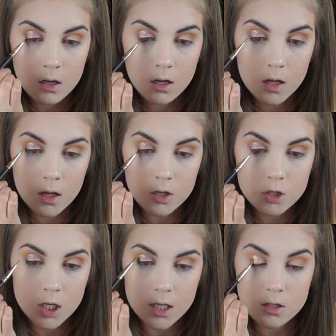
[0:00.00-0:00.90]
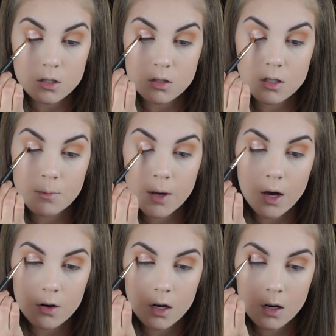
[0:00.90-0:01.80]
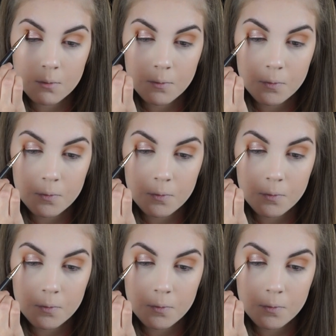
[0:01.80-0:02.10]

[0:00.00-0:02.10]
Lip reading: in the translucent powder.